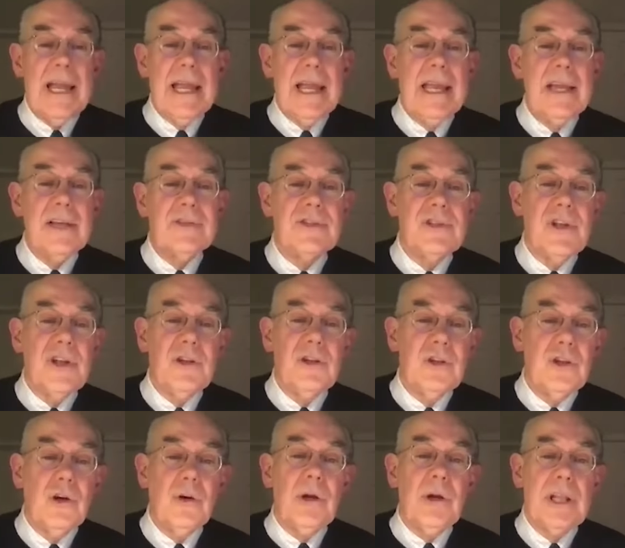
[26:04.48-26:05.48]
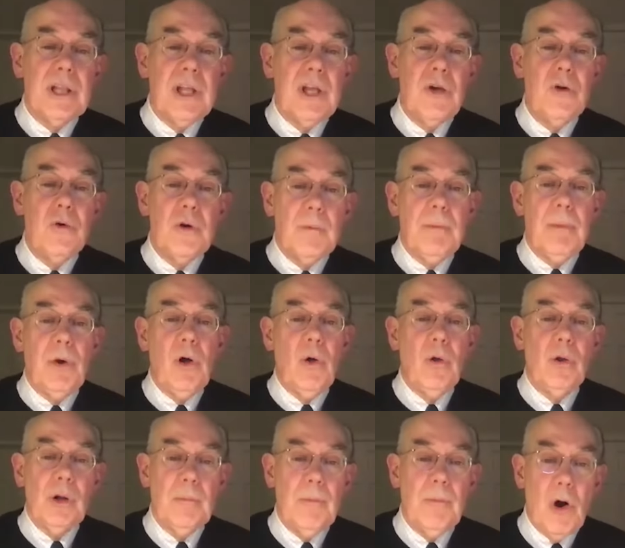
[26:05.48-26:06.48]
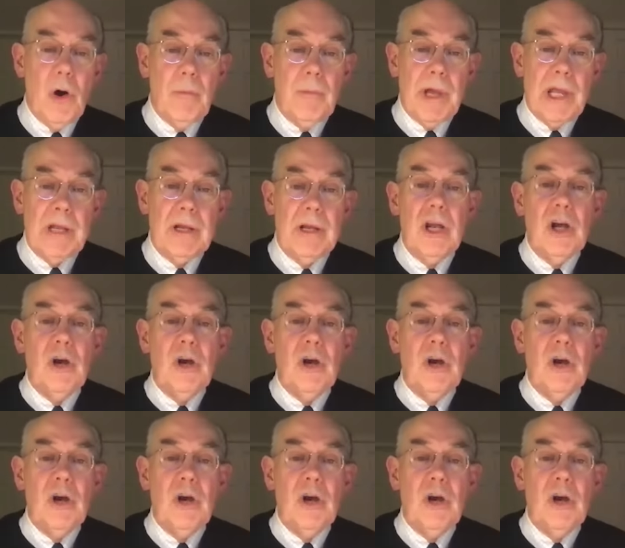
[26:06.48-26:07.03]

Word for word: is that during the unipolar moment,